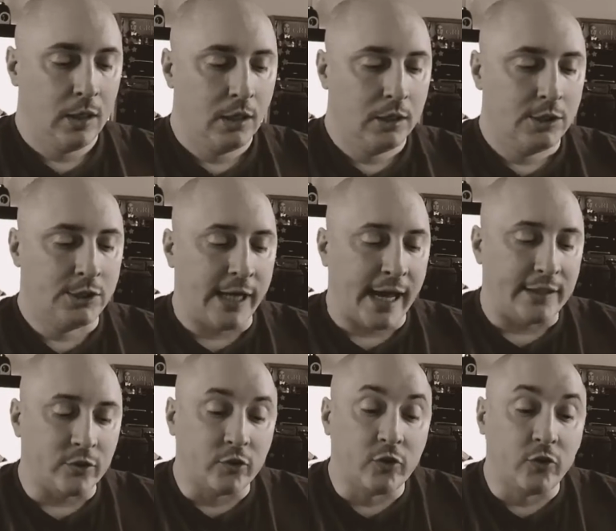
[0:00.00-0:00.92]
She had
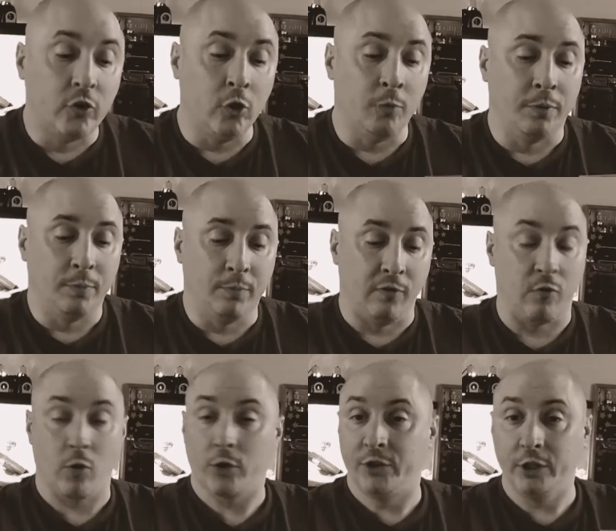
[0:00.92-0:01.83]
to stoop
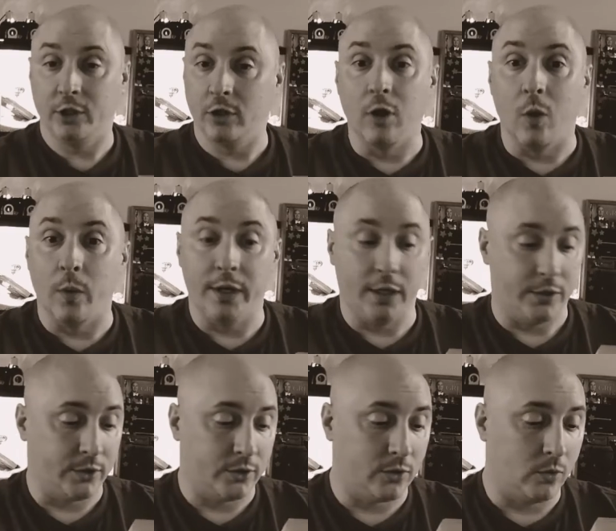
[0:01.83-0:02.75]
before she could go in at
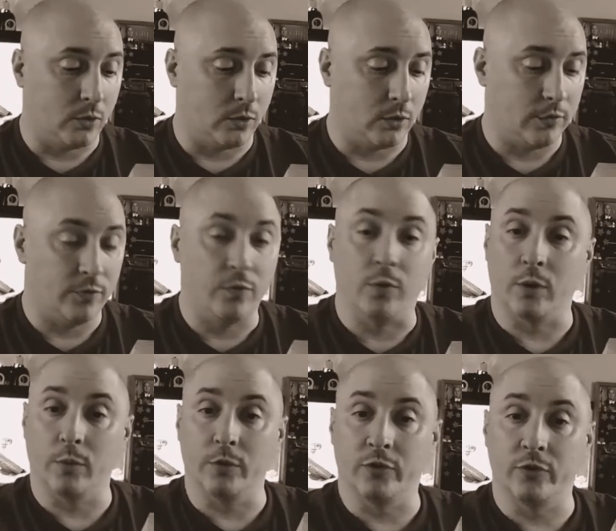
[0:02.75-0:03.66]
the door, for
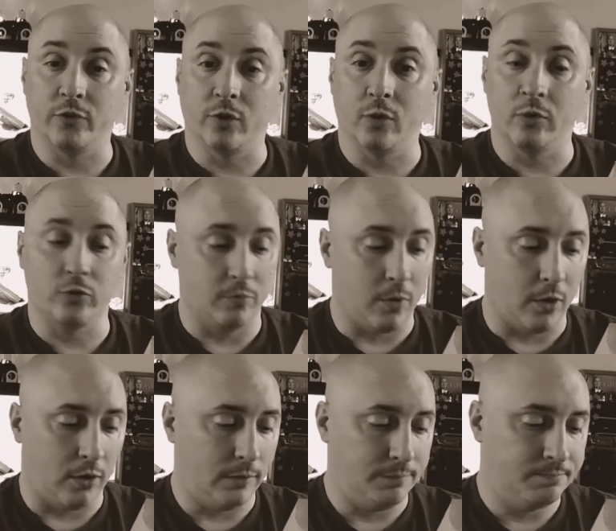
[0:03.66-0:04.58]
it was so
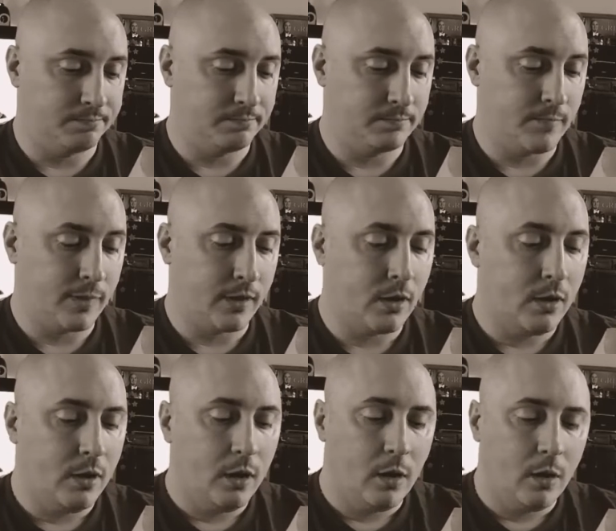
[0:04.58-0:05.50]
small.
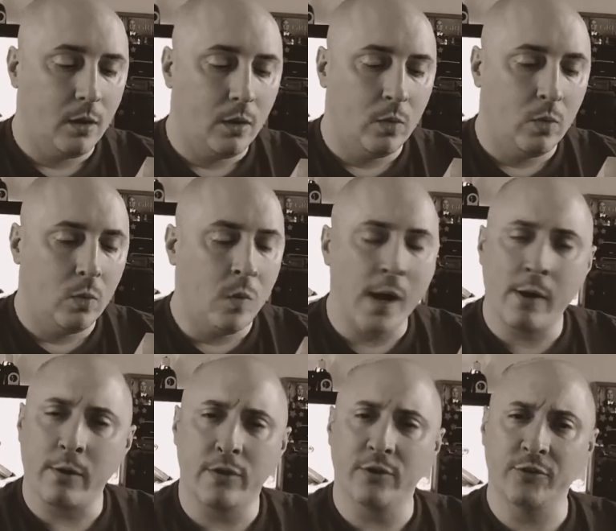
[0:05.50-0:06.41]
"Where
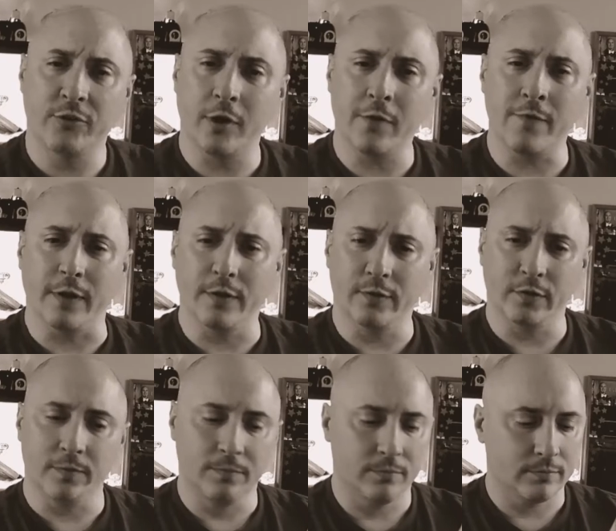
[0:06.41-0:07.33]
are the
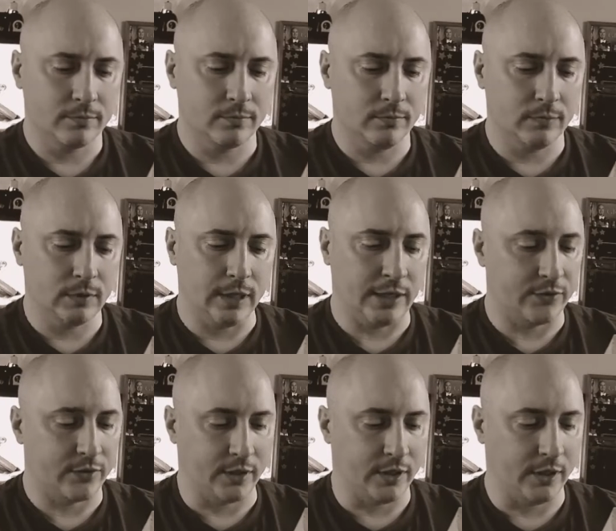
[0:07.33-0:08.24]
servants?" asked
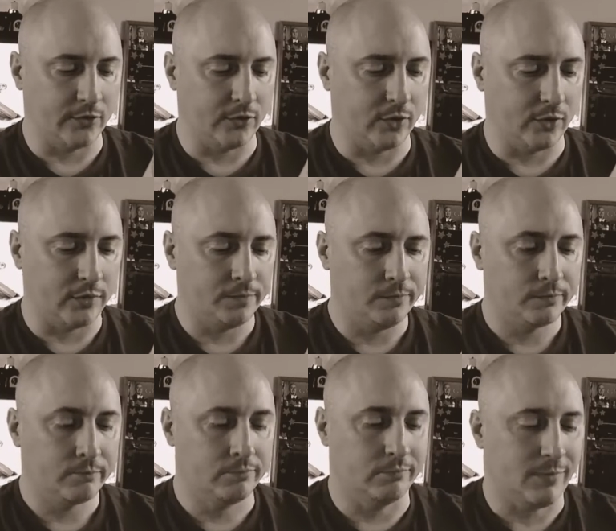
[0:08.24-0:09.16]
the king's daughter.
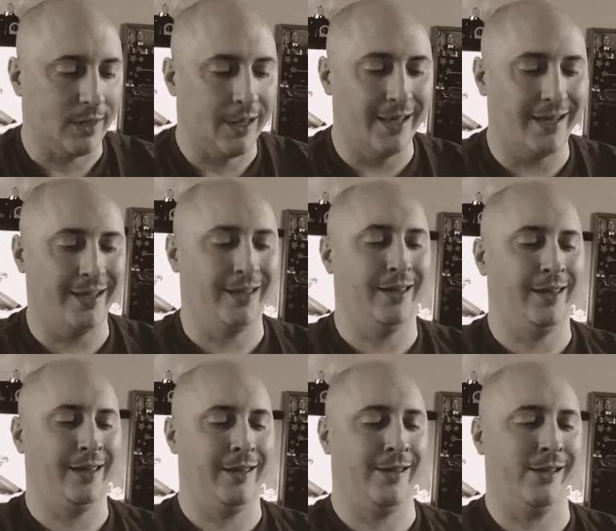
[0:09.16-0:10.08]

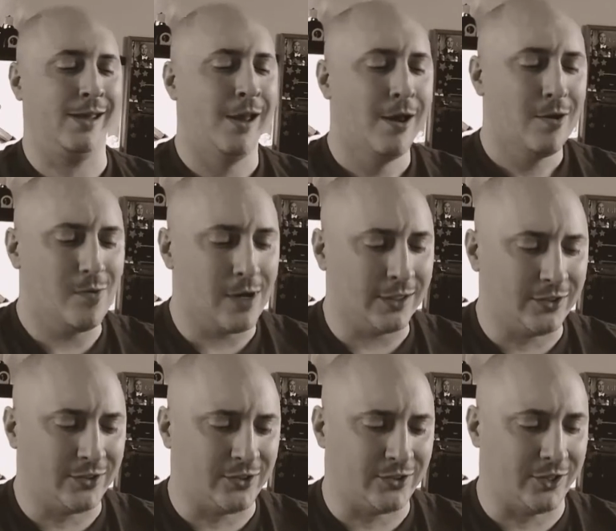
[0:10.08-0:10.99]
"What
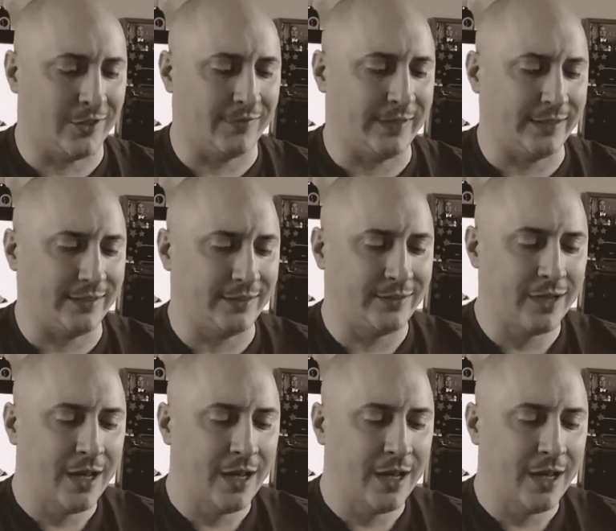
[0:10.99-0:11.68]
servants?